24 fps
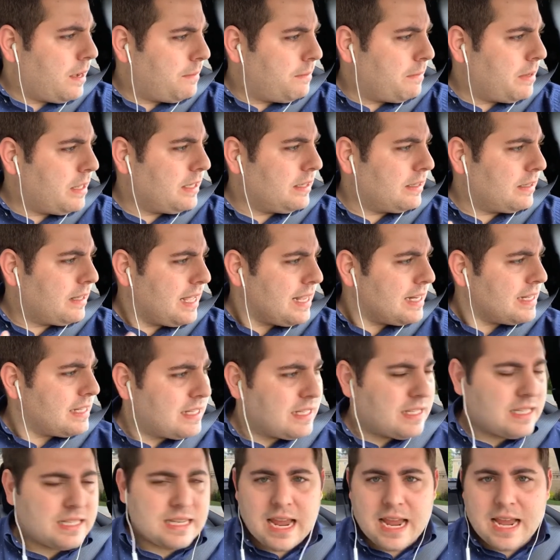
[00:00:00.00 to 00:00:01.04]
Let's
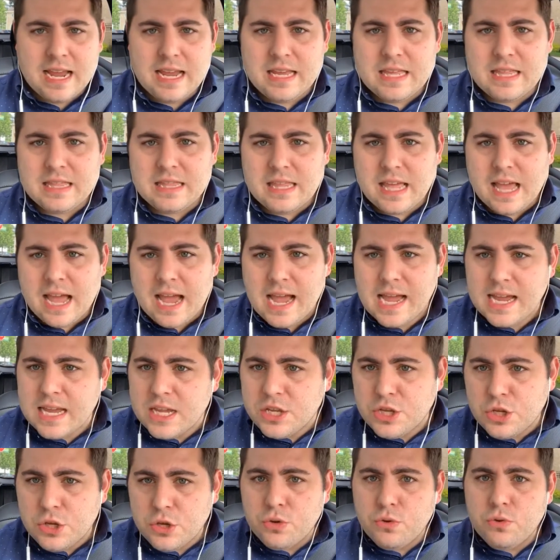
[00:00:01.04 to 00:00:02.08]
say that
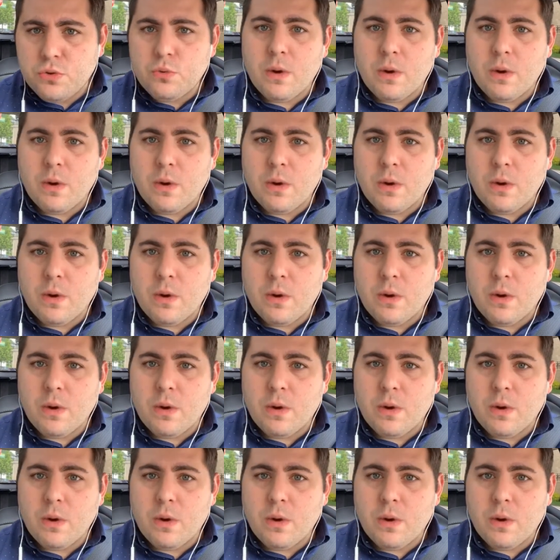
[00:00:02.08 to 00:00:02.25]
you